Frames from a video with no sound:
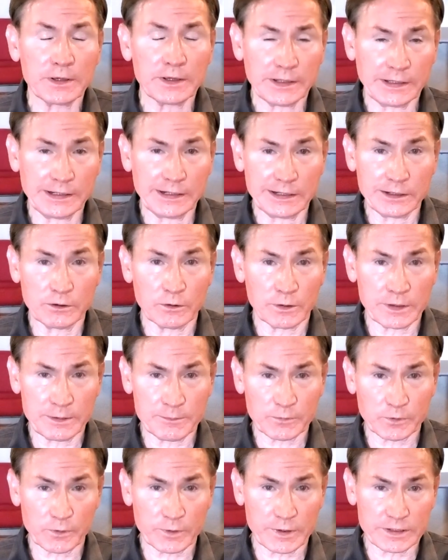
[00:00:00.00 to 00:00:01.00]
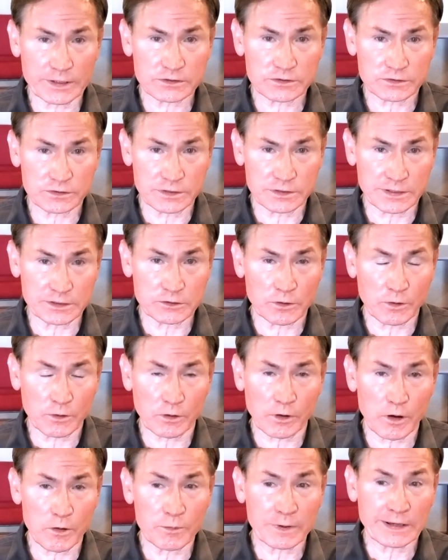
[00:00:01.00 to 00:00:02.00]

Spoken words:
illegal immigration into Oklahoma,